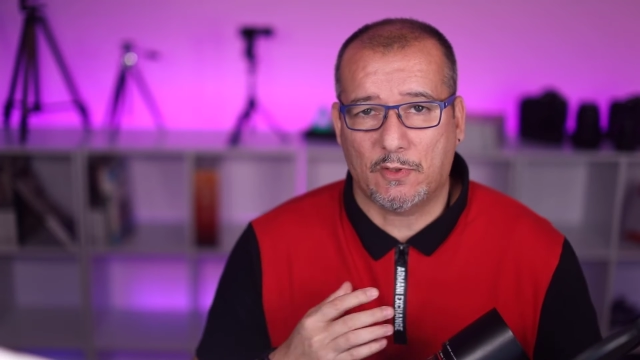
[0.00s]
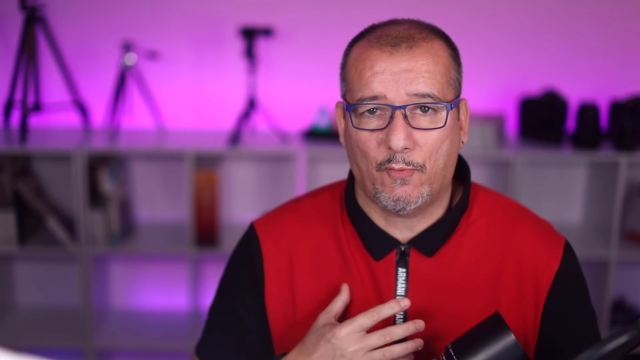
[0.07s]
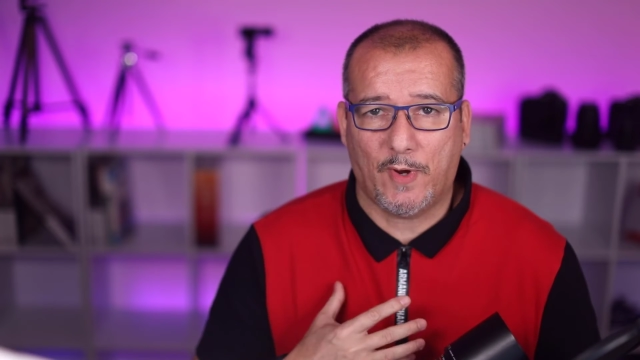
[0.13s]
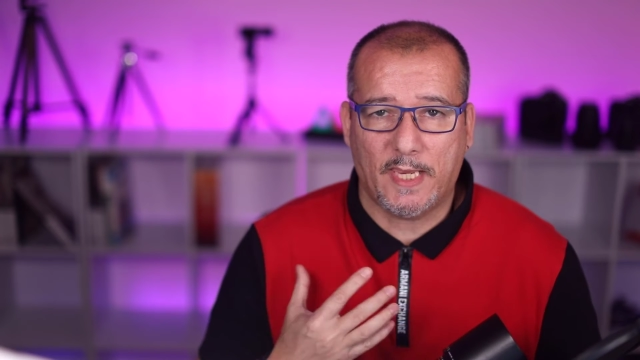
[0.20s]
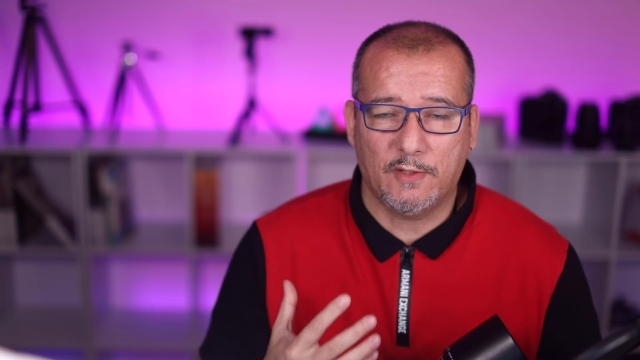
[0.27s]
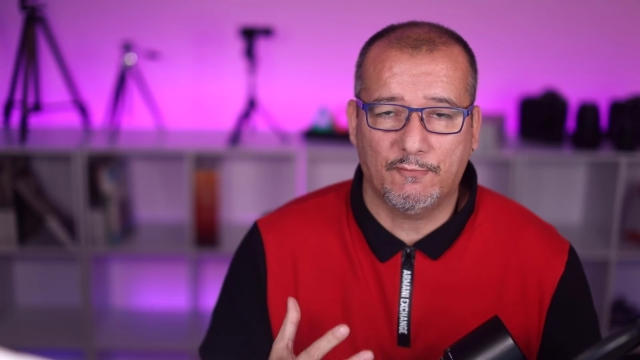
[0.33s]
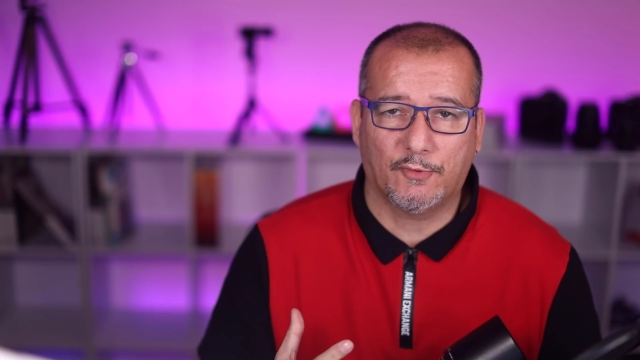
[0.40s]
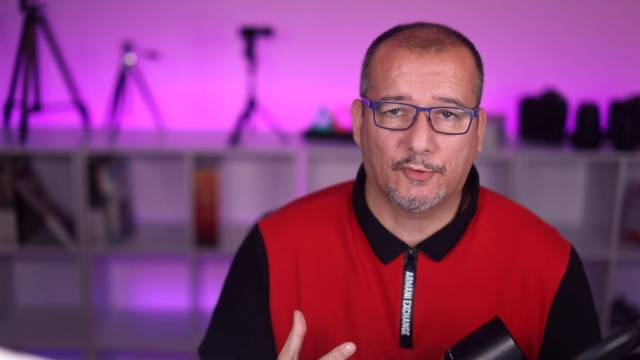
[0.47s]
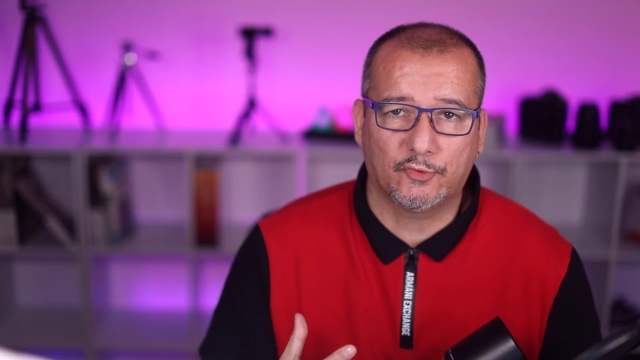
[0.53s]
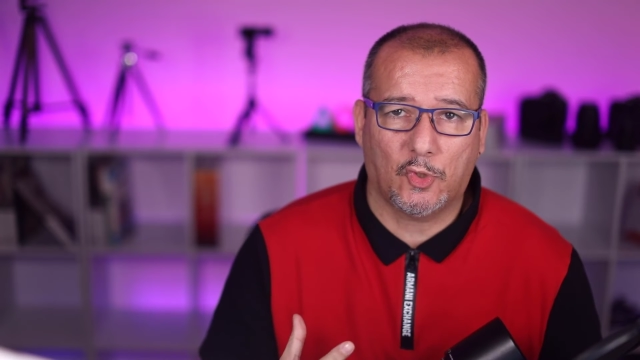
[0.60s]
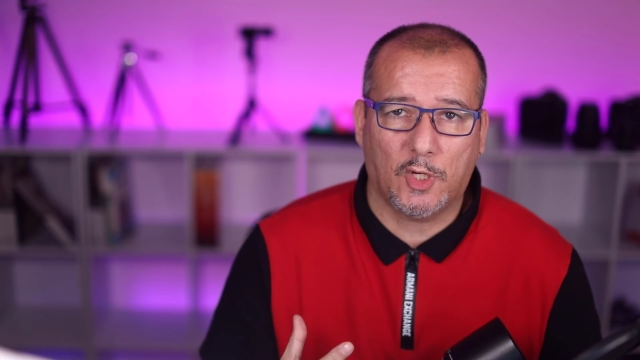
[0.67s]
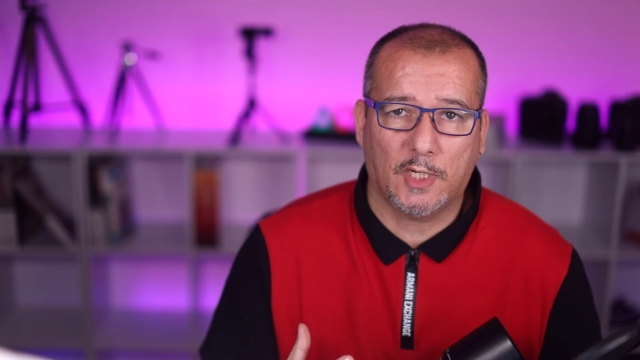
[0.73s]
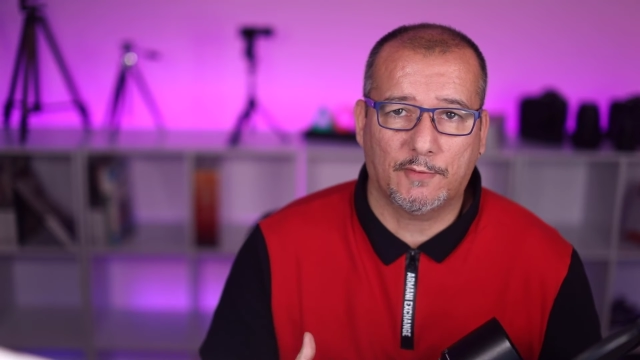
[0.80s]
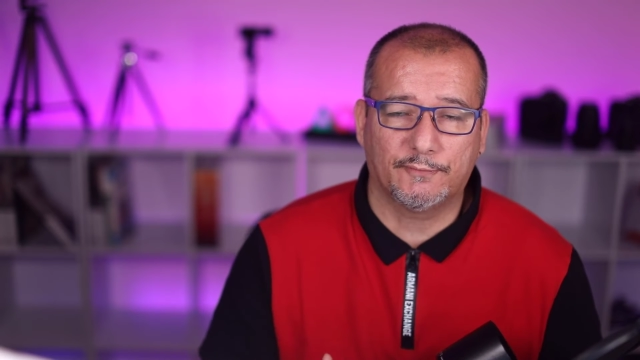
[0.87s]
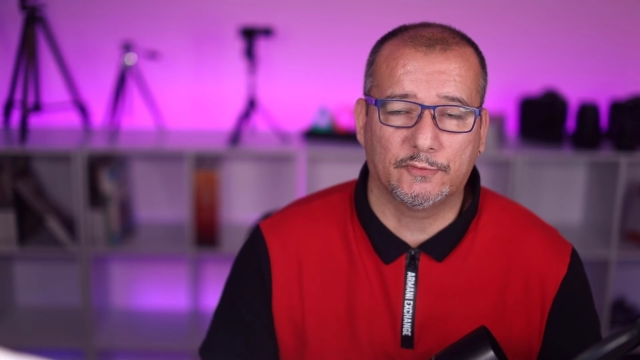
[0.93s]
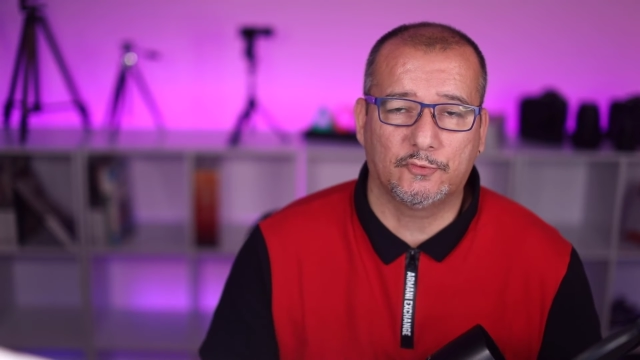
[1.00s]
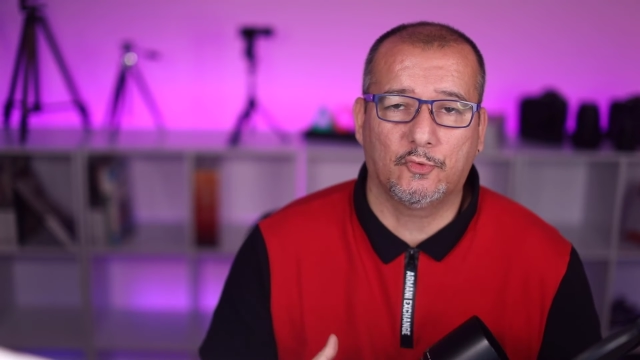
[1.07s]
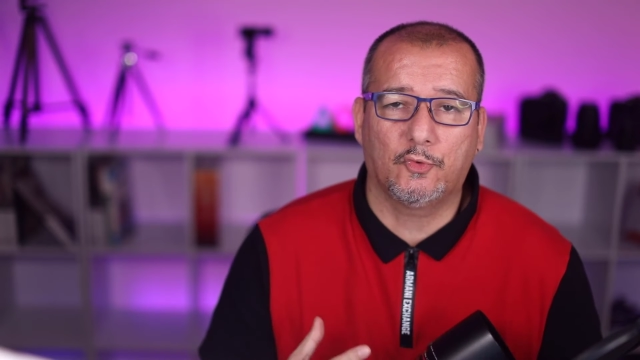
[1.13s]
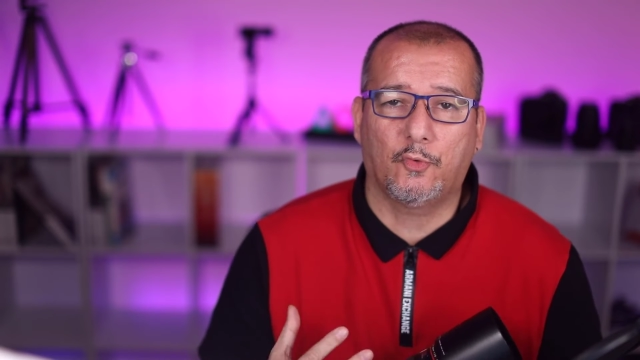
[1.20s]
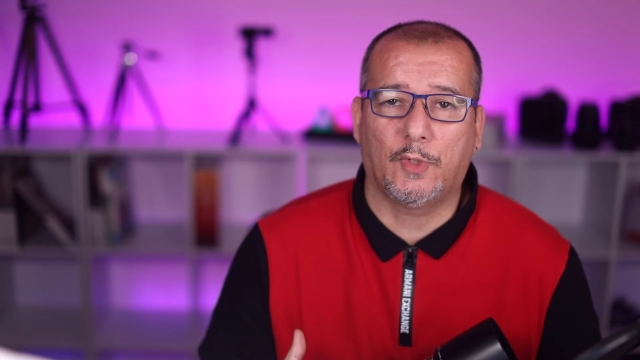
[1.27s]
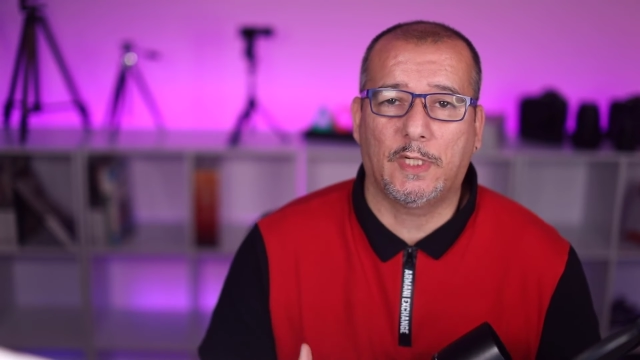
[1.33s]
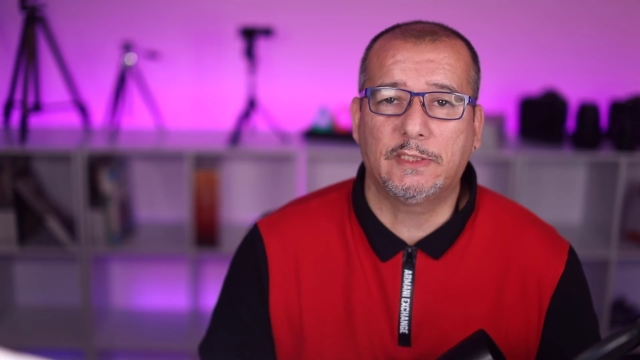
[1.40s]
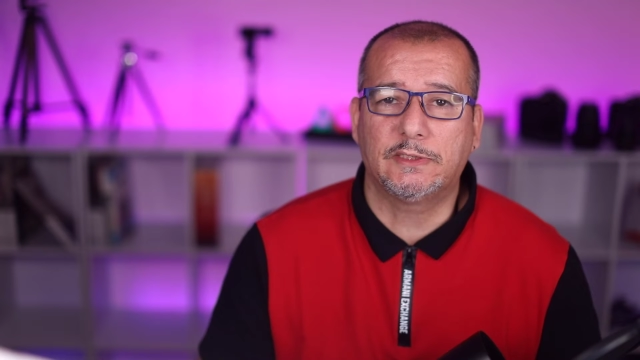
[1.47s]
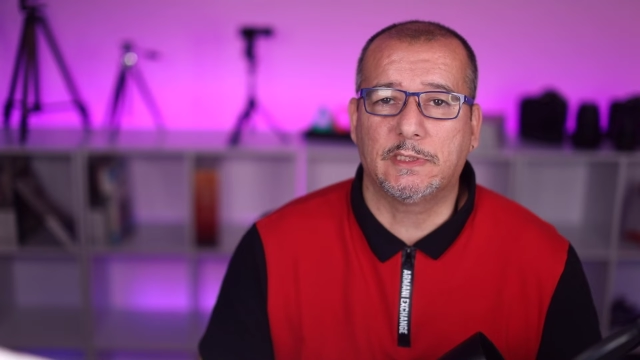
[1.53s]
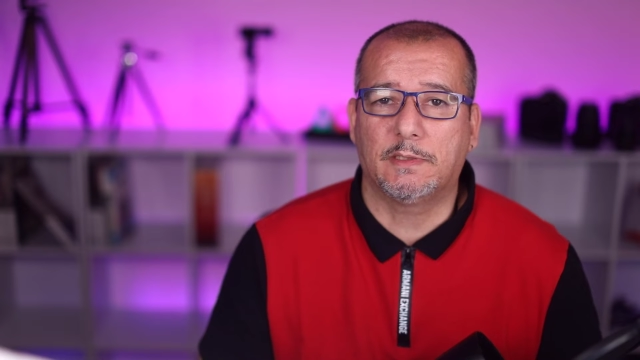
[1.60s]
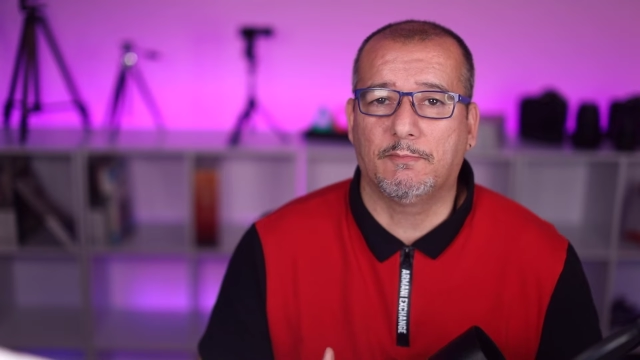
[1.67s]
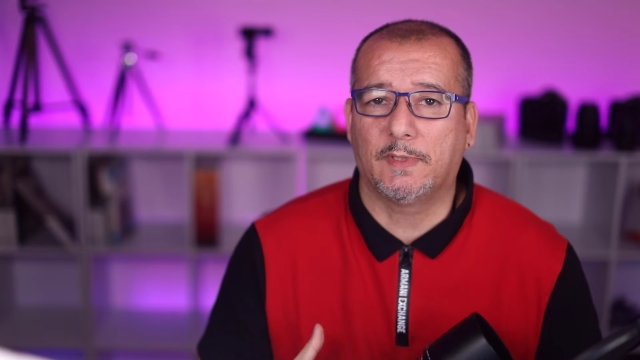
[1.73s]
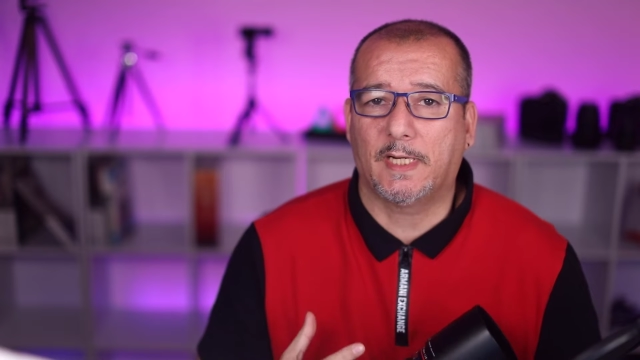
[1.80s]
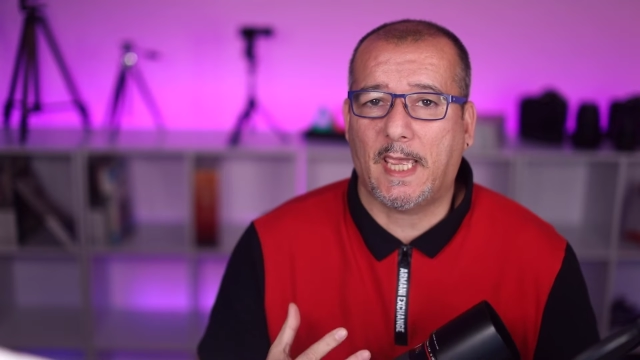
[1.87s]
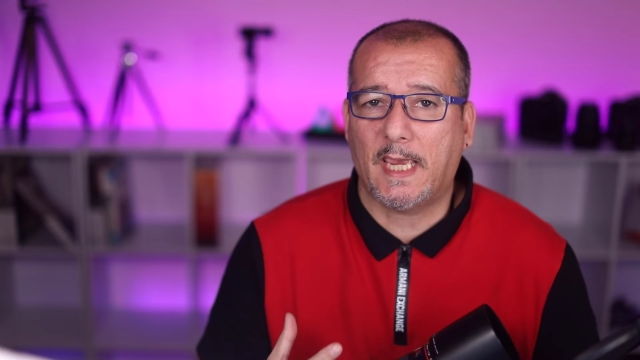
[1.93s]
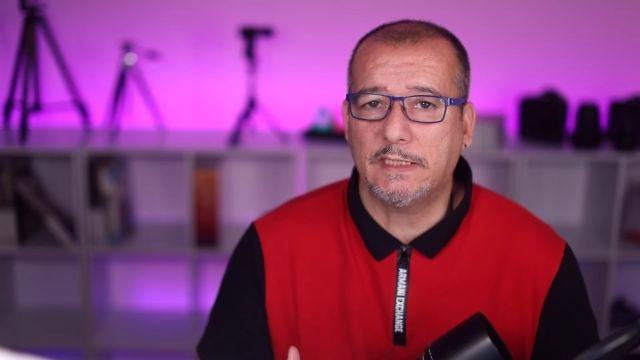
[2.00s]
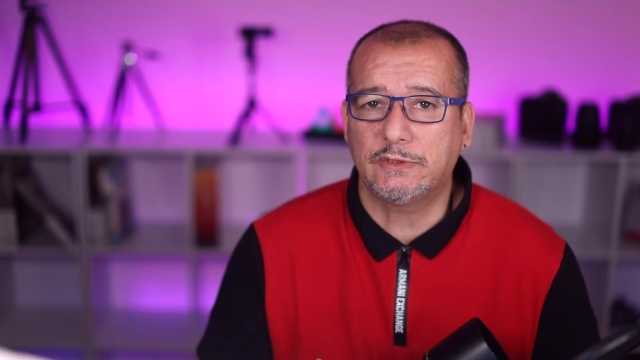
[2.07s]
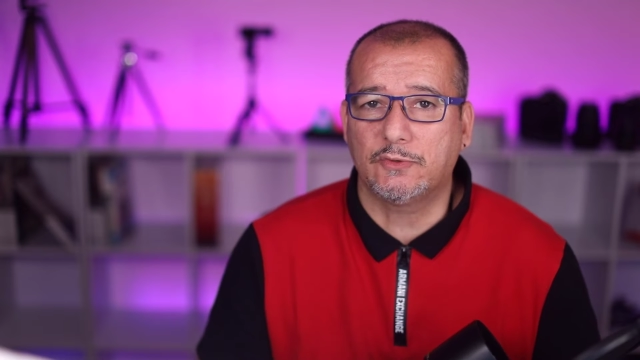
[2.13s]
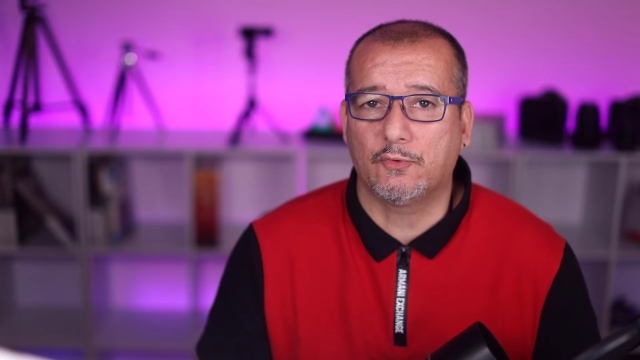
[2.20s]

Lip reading: wedding photographer to create some nice